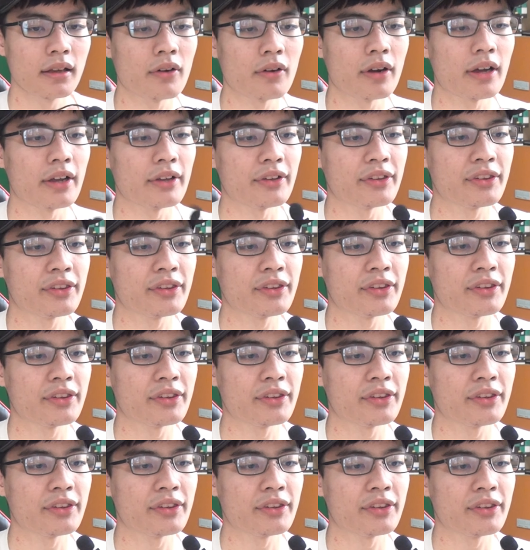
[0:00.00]
alright, so
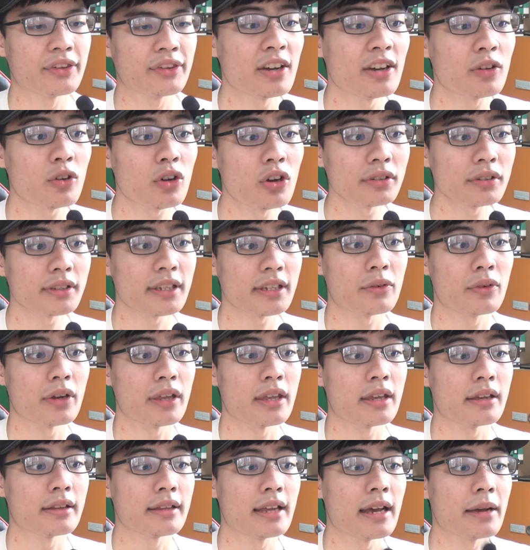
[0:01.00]
what about the sound quality
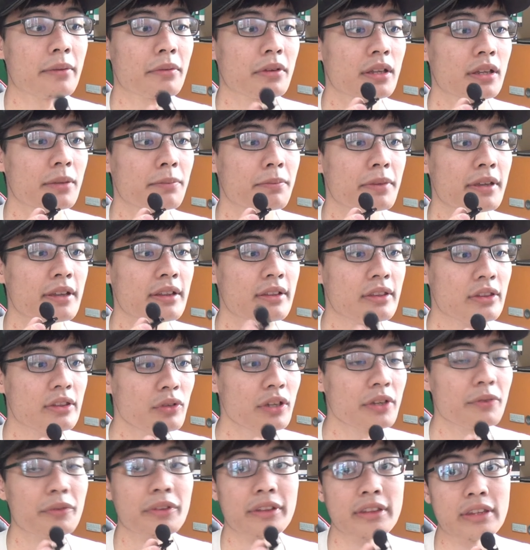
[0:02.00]
right here that I'm gonna be
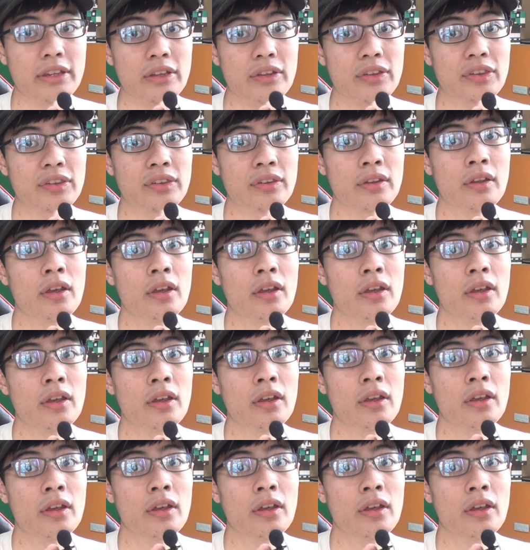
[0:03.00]
doing with this? Well,